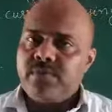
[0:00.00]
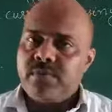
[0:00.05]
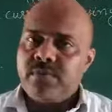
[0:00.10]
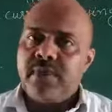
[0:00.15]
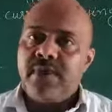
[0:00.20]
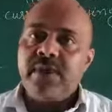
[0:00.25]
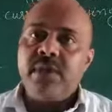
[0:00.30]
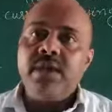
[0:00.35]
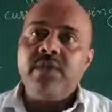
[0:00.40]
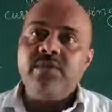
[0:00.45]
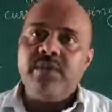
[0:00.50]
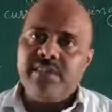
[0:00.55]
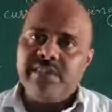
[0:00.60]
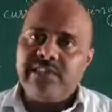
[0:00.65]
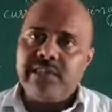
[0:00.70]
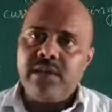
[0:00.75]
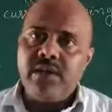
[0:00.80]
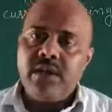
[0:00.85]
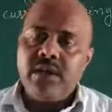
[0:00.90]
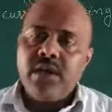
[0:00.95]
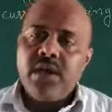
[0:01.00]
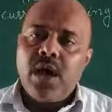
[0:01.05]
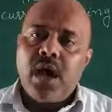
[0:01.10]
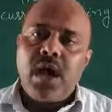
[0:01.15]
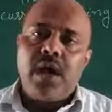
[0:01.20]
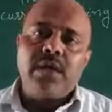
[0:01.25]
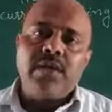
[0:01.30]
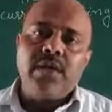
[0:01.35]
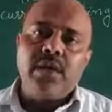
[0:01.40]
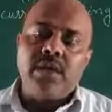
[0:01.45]
mercury vessel
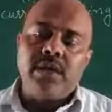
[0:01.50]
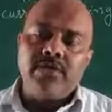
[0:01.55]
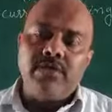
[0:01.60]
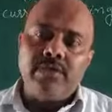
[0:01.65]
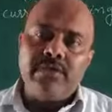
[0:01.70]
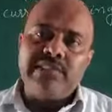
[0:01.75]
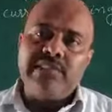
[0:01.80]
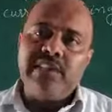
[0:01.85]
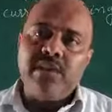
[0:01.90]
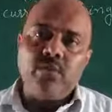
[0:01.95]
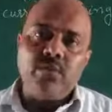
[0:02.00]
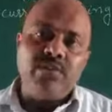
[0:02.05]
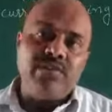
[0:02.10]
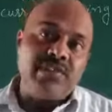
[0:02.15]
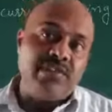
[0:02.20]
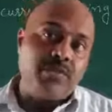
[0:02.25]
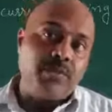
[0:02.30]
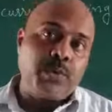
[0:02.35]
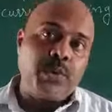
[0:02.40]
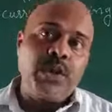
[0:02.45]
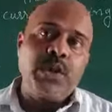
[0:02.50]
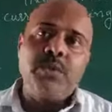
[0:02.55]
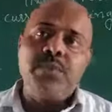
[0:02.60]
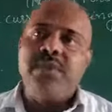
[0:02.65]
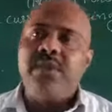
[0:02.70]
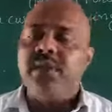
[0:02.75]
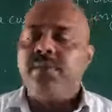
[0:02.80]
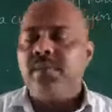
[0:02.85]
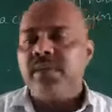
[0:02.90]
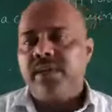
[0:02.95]
or the vessel which is filled
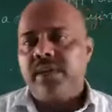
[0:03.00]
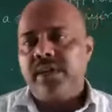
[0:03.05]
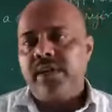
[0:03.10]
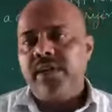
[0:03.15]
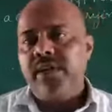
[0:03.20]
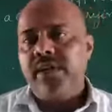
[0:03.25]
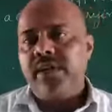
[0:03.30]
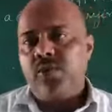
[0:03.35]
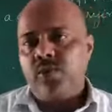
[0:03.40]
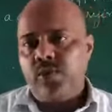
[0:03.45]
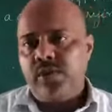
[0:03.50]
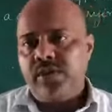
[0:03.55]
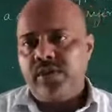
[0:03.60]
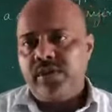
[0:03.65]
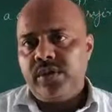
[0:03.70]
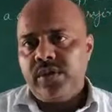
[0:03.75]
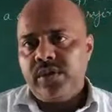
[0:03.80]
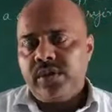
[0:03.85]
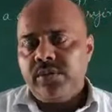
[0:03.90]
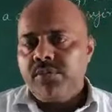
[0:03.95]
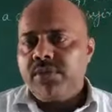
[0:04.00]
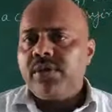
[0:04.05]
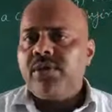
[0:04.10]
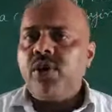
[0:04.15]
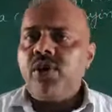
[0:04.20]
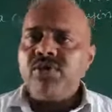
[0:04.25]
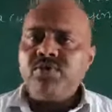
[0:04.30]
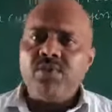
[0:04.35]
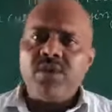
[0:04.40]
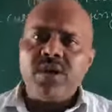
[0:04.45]
with the mercury liquid,
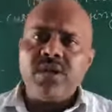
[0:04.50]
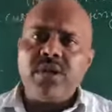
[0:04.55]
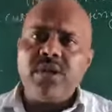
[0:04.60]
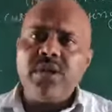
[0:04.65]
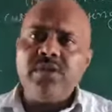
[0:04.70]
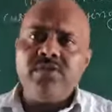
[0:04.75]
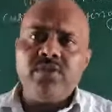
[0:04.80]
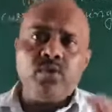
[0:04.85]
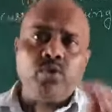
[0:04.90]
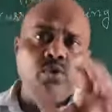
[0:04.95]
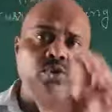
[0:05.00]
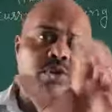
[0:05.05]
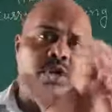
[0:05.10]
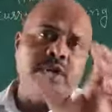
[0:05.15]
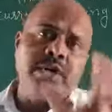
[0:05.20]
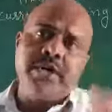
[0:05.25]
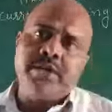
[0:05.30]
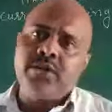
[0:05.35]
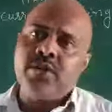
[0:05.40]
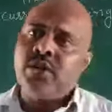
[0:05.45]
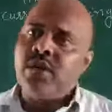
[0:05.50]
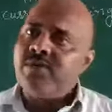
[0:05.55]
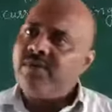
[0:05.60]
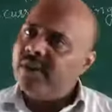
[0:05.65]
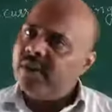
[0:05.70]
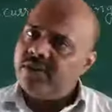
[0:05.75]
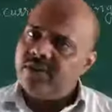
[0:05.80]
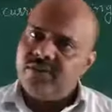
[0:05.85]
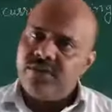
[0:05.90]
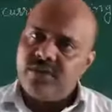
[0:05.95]
because mercury is a good conductor of
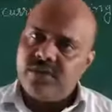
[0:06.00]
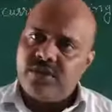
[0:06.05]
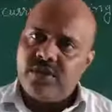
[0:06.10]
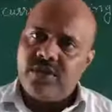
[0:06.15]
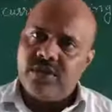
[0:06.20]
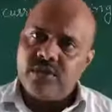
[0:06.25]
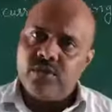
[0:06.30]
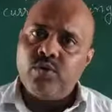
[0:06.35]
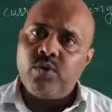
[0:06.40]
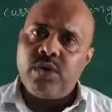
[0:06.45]
electricity.